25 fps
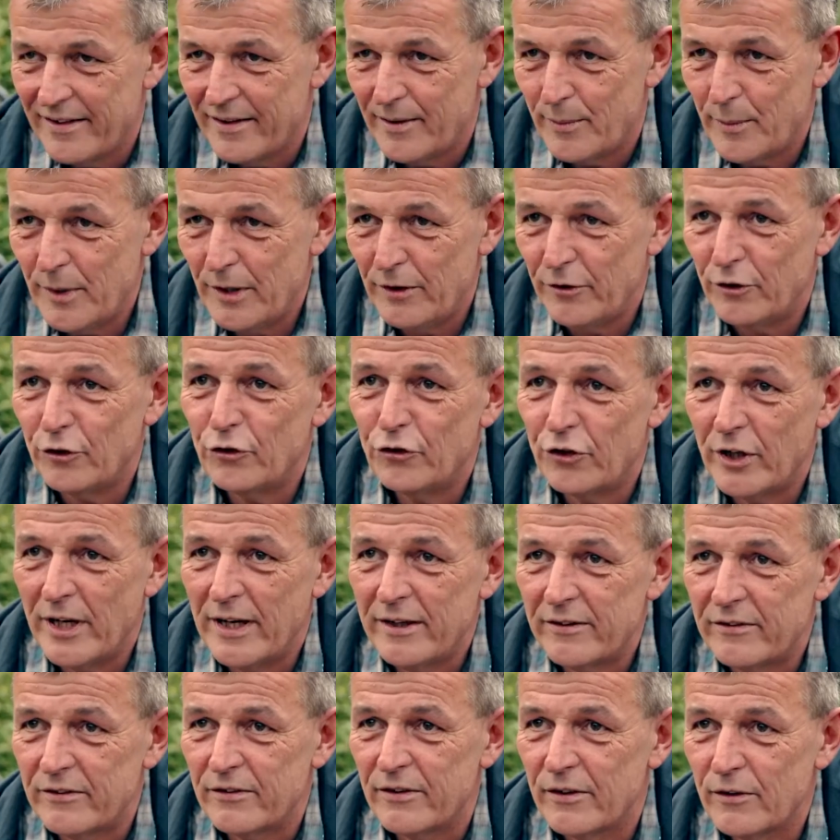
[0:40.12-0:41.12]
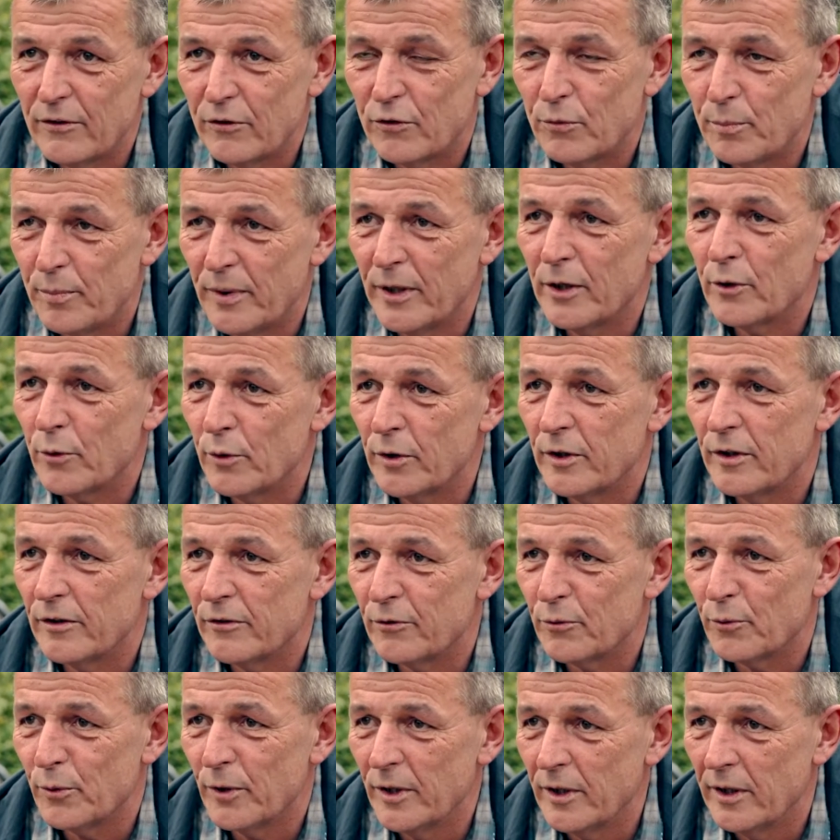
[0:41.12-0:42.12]
I mean, the GS spirit
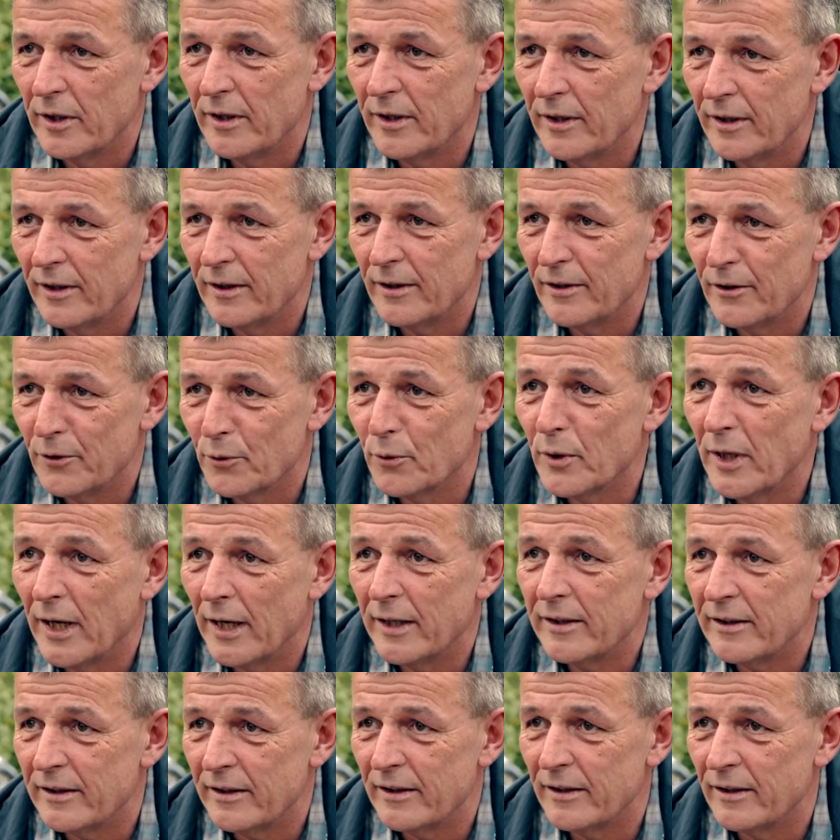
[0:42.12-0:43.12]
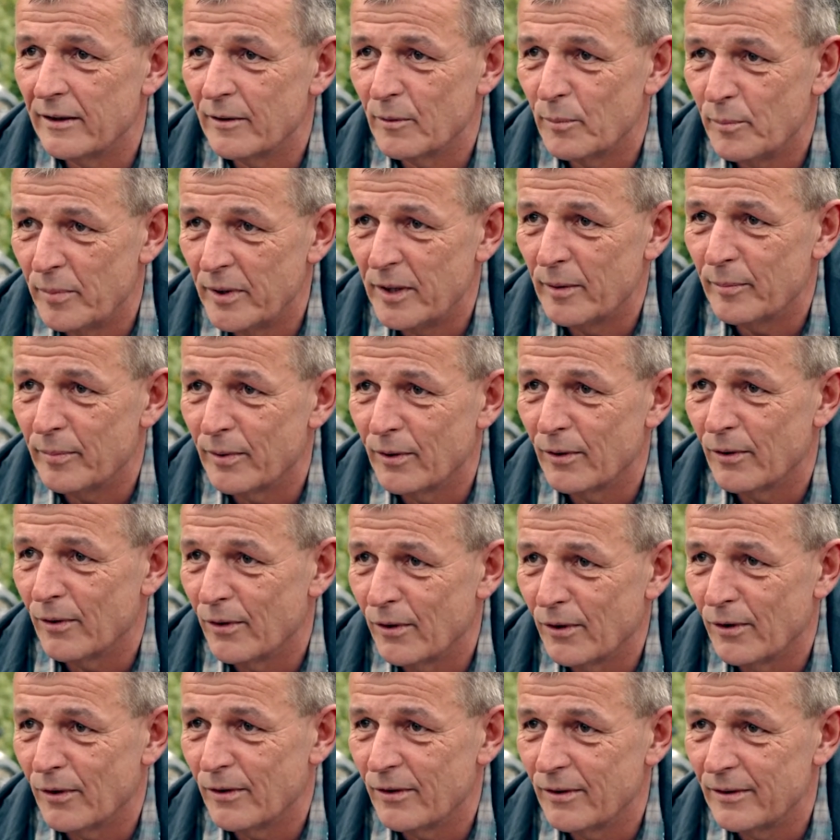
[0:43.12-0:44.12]
is really uniting people
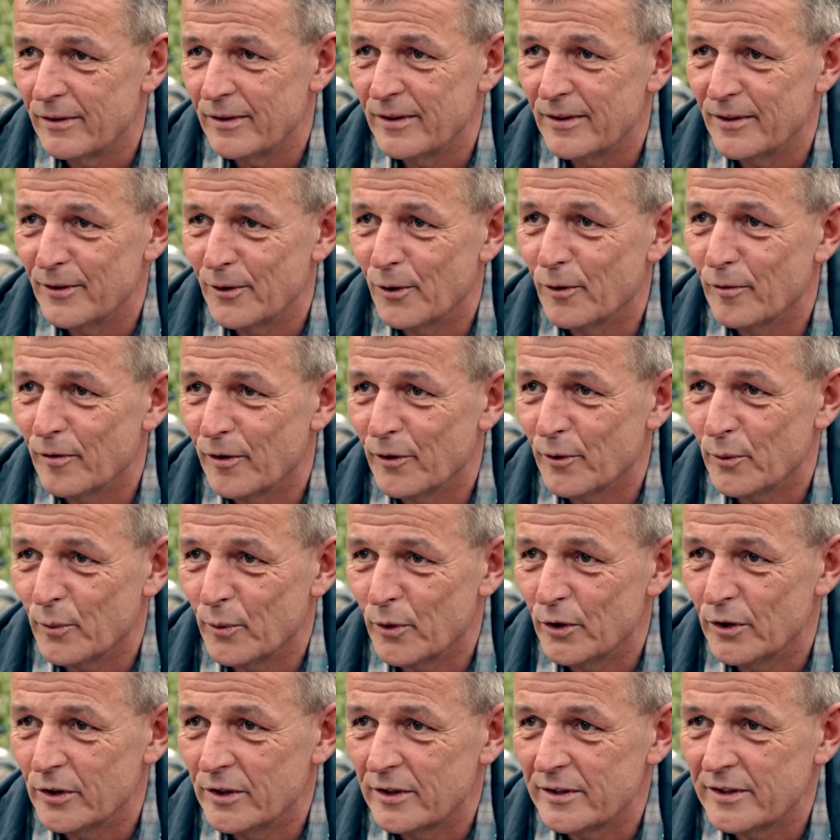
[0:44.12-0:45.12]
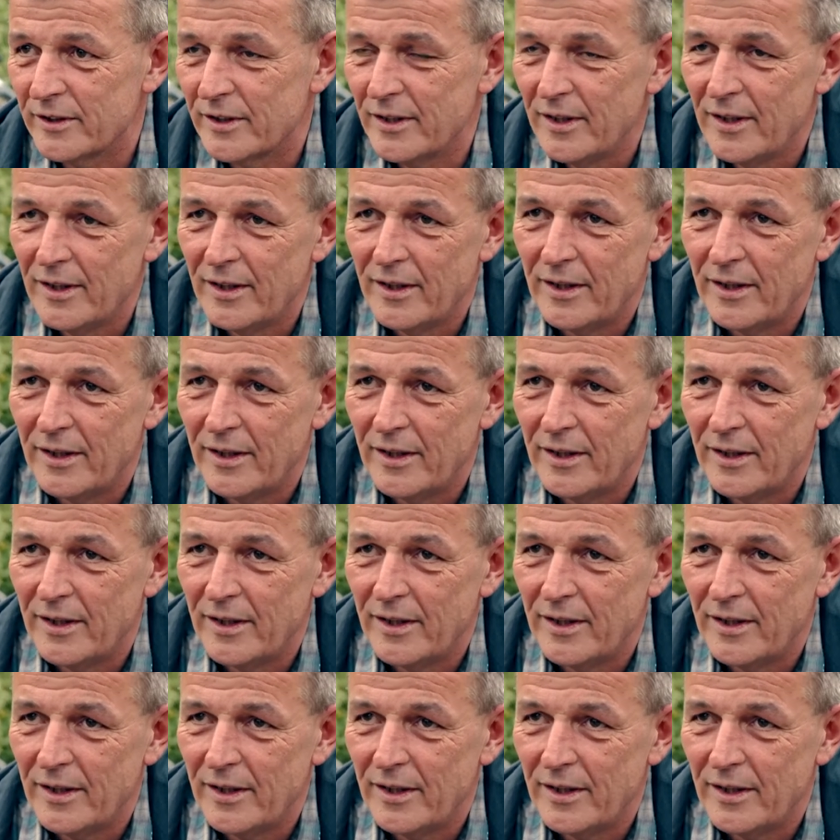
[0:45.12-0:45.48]
all uh, over the world.